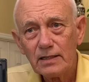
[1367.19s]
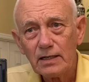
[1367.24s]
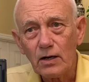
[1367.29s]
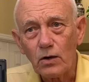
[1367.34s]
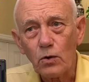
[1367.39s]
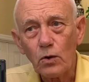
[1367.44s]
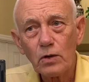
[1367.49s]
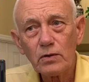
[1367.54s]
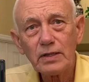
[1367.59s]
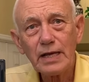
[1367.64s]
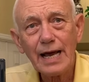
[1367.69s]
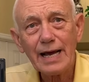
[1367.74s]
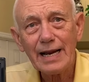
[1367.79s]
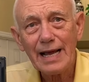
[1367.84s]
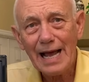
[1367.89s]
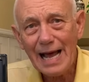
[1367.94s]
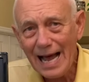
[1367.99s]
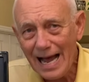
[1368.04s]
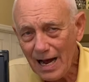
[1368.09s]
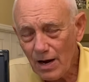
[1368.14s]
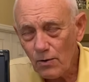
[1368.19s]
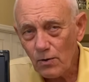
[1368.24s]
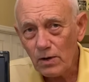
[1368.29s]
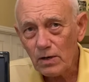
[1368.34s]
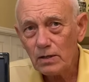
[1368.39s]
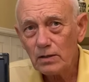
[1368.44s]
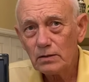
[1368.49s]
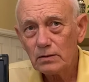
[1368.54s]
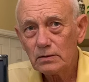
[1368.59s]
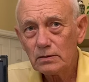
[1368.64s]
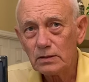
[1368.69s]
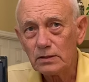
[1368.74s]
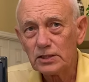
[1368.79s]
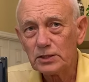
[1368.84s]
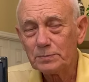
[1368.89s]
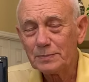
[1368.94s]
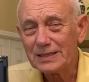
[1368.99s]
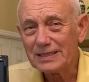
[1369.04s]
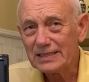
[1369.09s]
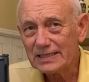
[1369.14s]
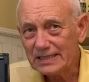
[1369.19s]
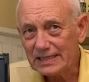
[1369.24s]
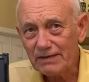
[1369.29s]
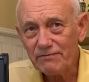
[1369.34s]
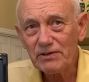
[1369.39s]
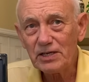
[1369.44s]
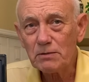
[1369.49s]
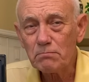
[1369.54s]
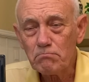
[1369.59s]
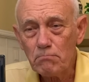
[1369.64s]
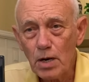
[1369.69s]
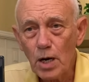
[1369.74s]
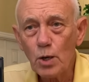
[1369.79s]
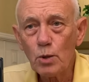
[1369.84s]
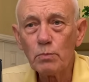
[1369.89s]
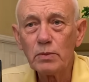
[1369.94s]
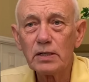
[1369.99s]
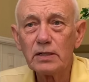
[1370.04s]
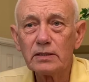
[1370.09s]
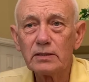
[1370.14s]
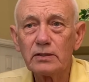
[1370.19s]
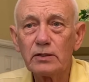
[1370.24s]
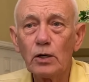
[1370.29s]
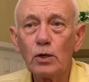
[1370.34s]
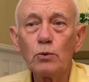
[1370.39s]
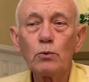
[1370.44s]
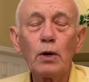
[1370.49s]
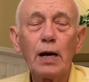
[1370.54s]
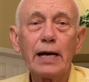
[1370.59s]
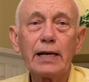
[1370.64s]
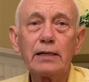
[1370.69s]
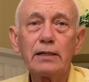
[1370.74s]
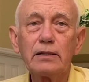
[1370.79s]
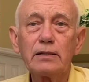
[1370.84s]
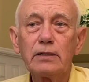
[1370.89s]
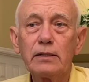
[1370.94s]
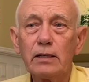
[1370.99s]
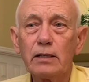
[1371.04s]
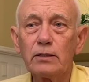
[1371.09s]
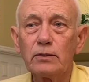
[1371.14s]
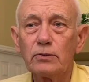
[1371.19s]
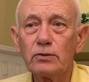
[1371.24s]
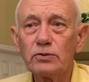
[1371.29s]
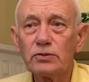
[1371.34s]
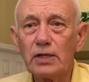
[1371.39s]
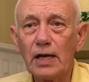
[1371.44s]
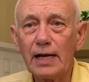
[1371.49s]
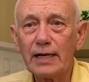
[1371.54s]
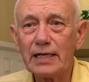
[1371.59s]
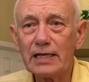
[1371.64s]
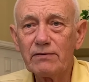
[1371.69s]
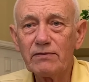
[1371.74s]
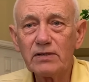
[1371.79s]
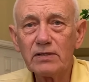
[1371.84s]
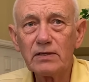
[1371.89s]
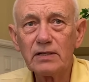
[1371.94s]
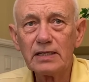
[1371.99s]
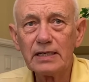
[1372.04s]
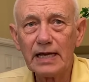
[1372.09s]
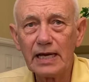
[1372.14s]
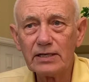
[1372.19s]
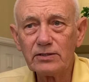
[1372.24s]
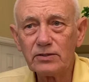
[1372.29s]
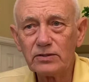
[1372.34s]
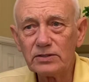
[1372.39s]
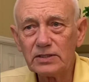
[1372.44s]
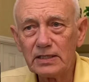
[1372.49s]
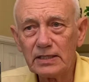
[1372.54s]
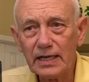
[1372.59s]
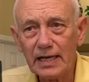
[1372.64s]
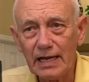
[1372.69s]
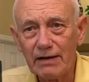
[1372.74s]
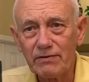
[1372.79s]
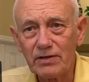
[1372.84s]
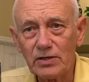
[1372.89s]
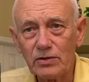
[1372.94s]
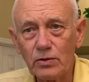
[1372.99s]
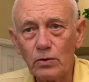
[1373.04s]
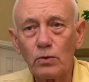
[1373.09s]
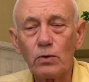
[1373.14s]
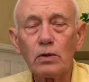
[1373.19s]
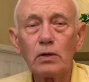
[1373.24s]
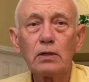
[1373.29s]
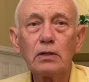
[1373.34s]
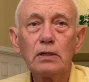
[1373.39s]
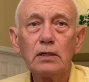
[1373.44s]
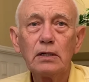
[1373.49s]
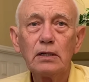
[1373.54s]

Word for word: or that hour, the specific moment, no one knows, not even the angels in heaven, nor